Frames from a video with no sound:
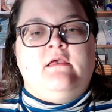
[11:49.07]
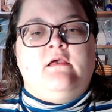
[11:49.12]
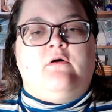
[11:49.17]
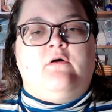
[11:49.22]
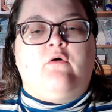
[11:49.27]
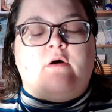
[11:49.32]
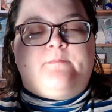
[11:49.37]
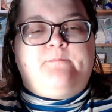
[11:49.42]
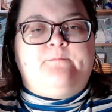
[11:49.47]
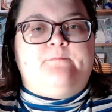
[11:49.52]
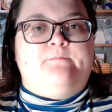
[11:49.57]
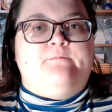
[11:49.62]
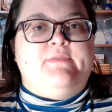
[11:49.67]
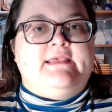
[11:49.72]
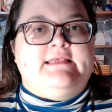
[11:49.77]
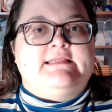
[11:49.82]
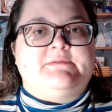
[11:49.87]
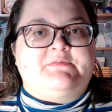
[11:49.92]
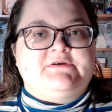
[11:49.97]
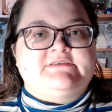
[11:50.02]
Or
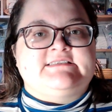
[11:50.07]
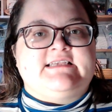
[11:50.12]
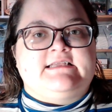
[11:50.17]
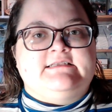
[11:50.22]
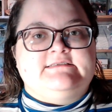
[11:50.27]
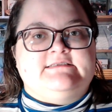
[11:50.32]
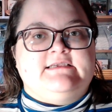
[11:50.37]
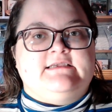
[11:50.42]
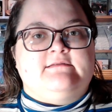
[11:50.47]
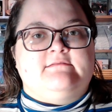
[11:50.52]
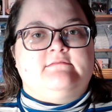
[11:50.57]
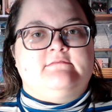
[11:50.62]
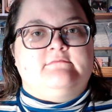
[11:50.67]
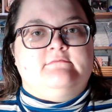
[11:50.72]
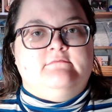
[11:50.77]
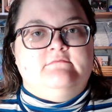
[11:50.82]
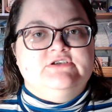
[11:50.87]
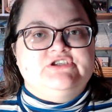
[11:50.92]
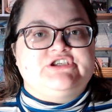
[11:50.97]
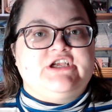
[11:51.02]
be the presenting
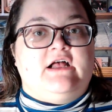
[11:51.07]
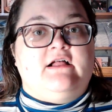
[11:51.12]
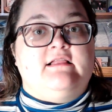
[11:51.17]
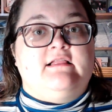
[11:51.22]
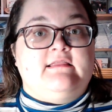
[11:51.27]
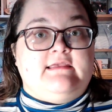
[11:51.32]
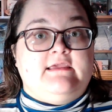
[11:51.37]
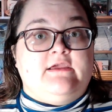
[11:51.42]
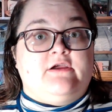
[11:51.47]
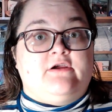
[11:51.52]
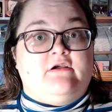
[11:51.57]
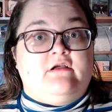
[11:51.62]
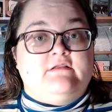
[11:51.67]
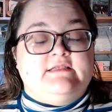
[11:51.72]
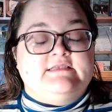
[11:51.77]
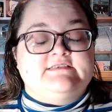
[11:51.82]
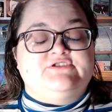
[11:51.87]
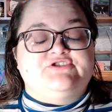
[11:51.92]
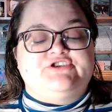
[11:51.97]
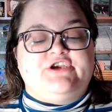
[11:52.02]
Michelle here on
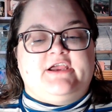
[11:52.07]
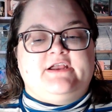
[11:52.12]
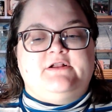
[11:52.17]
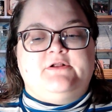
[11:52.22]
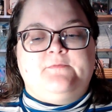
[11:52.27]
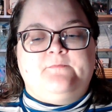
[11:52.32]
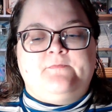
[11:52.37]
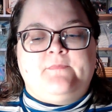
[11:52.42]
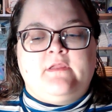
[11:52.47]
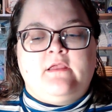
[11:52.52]
this channel.